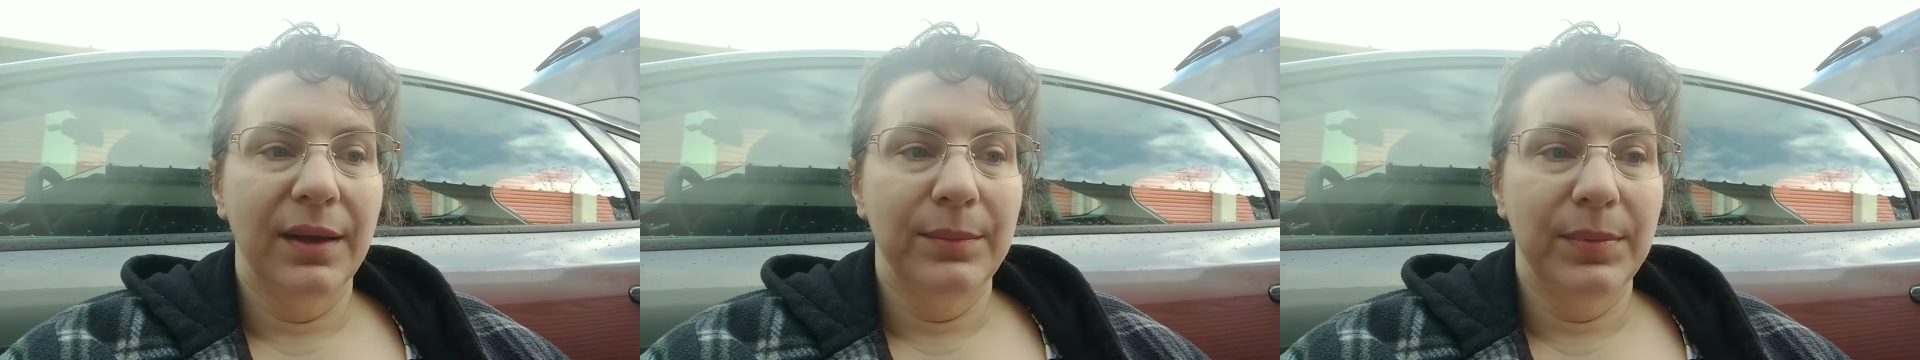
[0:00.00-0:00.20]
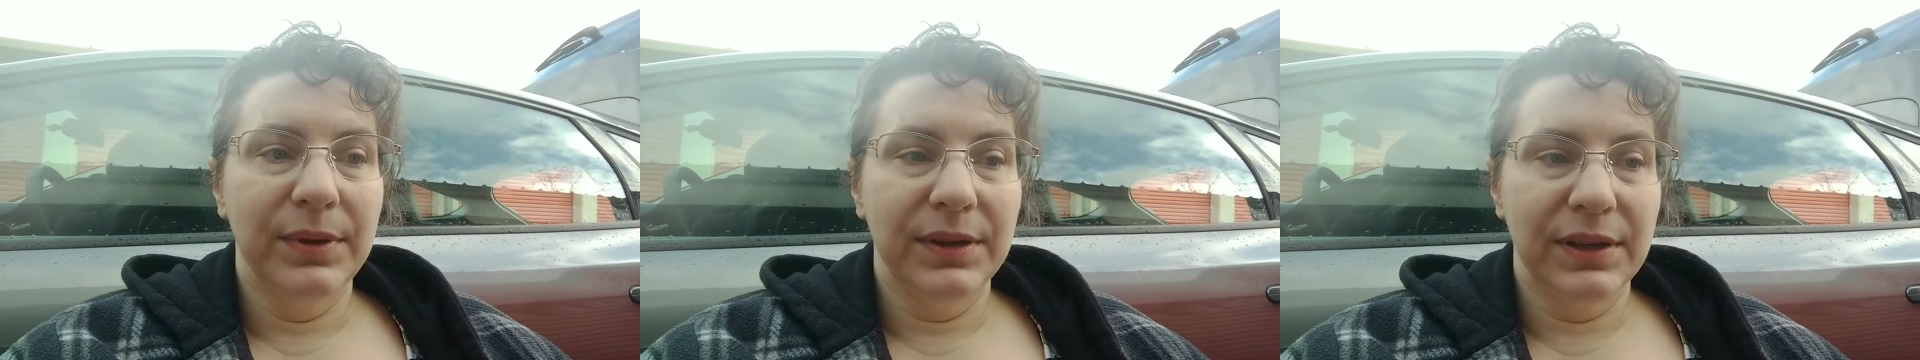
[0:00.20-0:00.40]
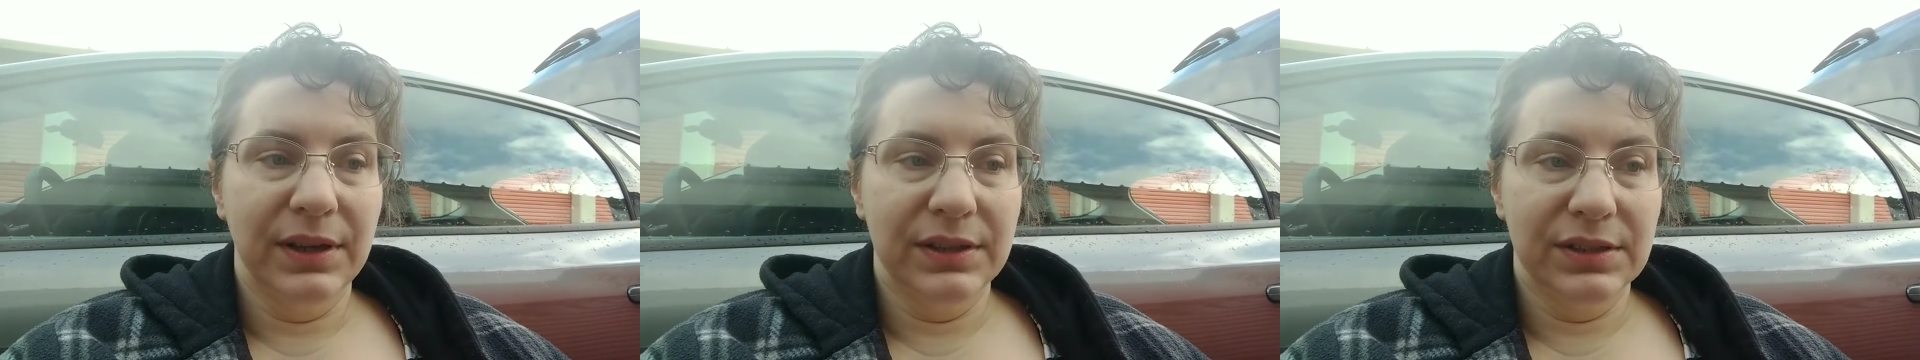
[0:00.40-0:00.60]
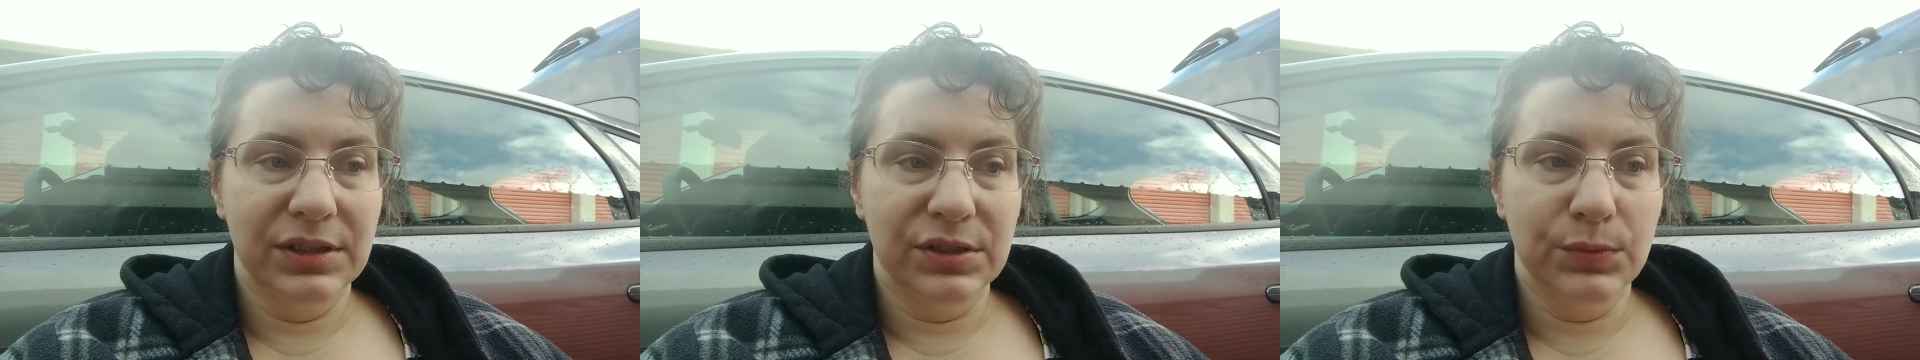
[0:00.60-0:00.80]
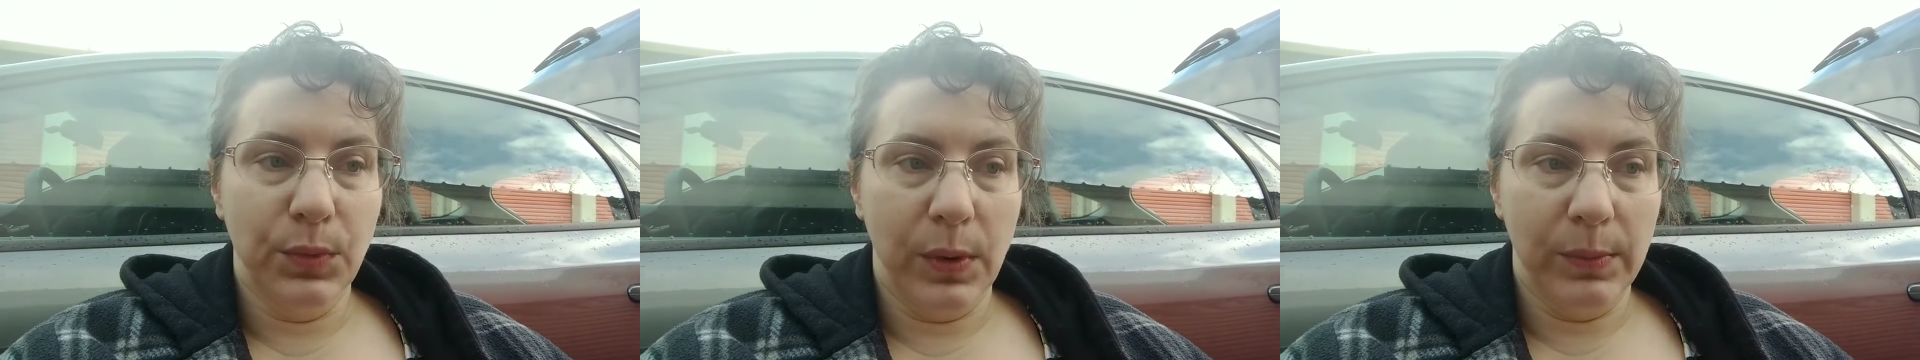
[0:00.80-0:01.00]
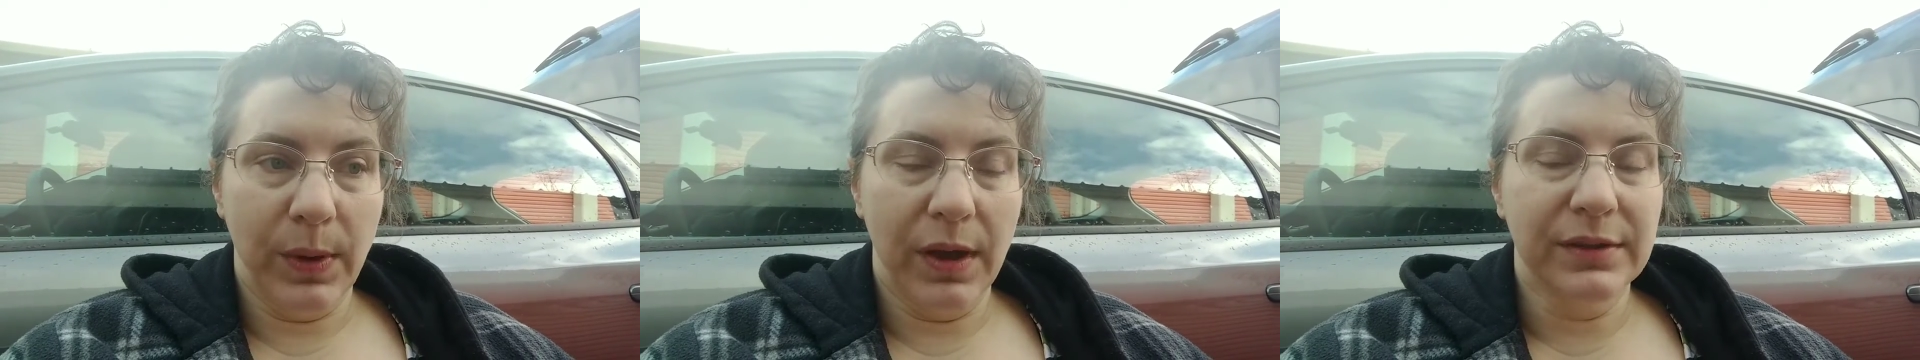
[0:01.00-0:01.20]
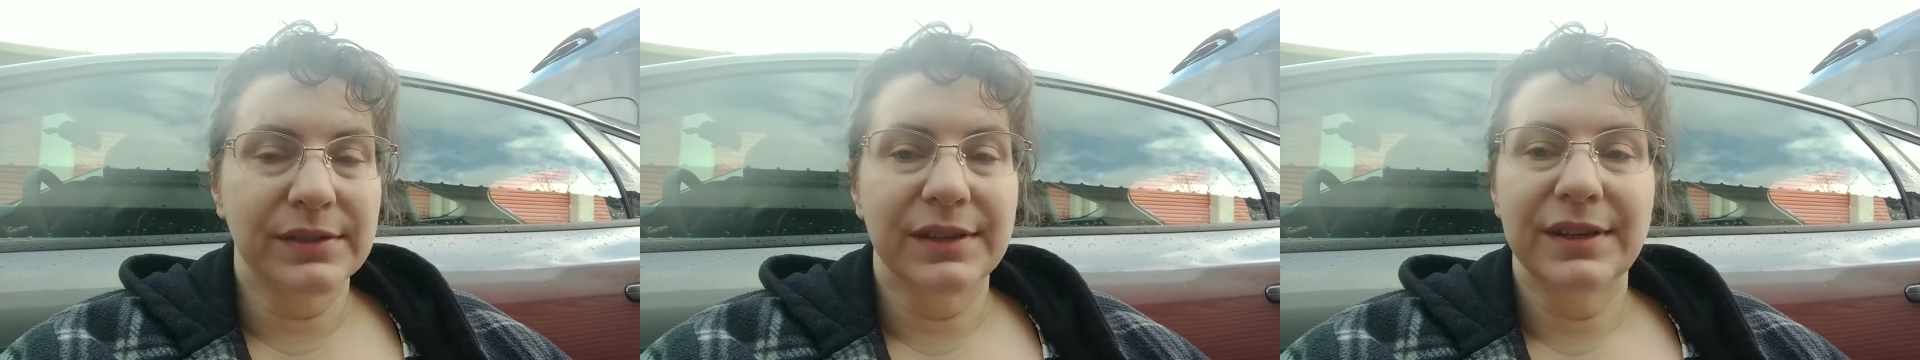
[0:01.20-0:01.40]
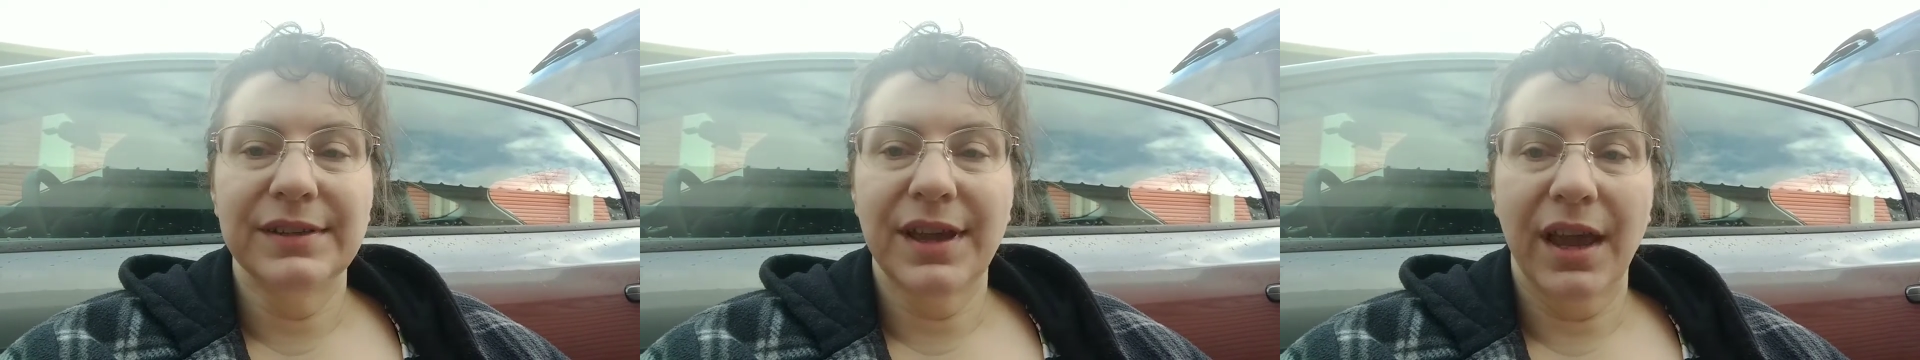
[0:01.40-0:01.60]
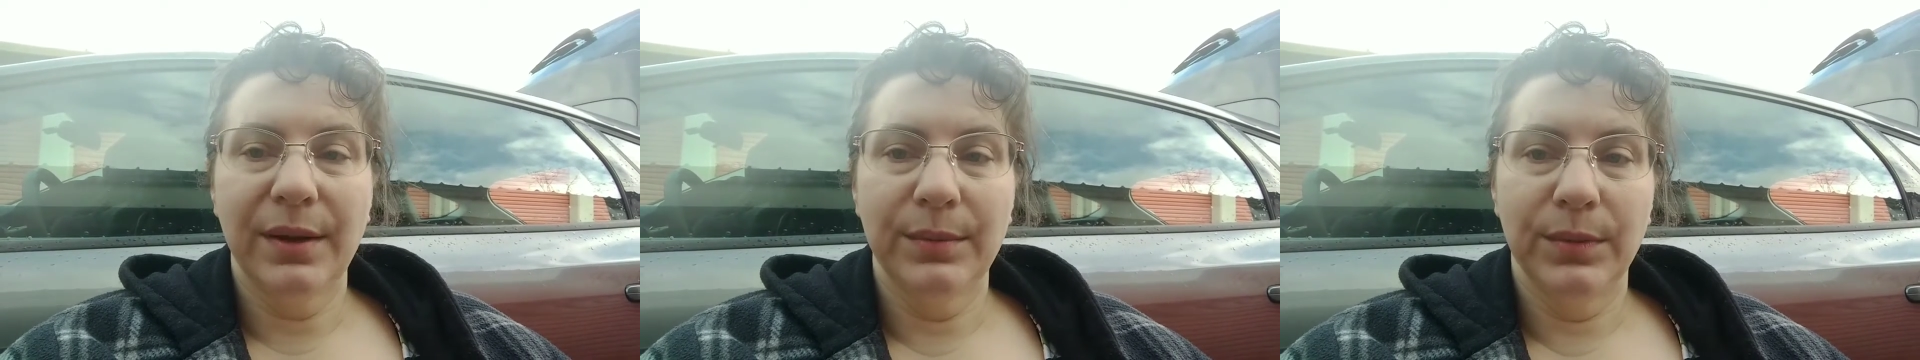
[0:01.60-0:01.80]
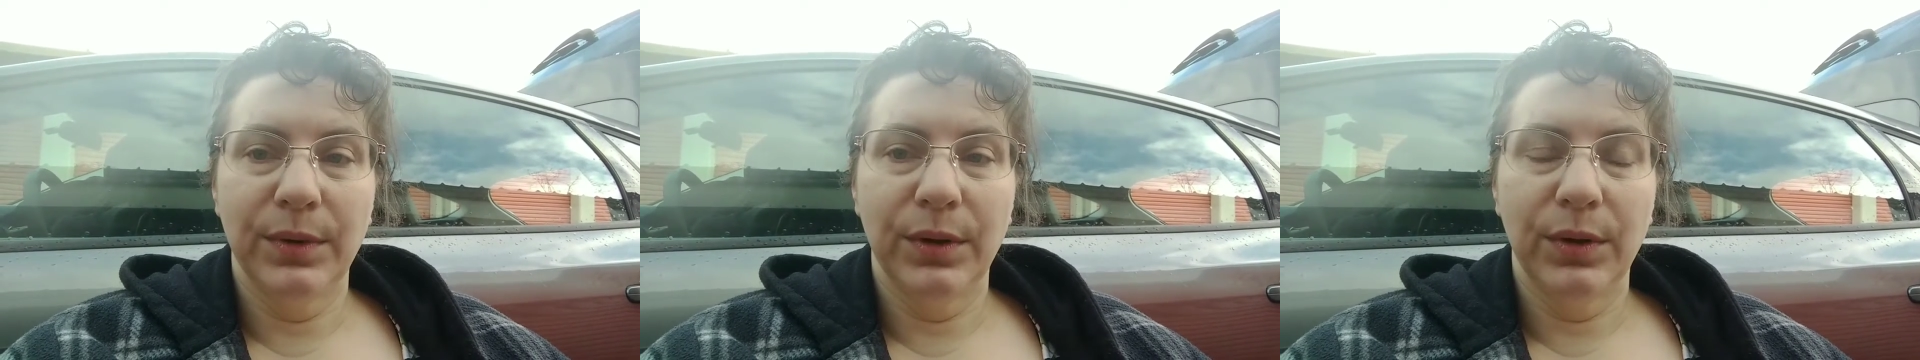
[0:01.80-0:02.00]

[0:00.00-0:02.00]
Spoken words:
But it's just one box at a time.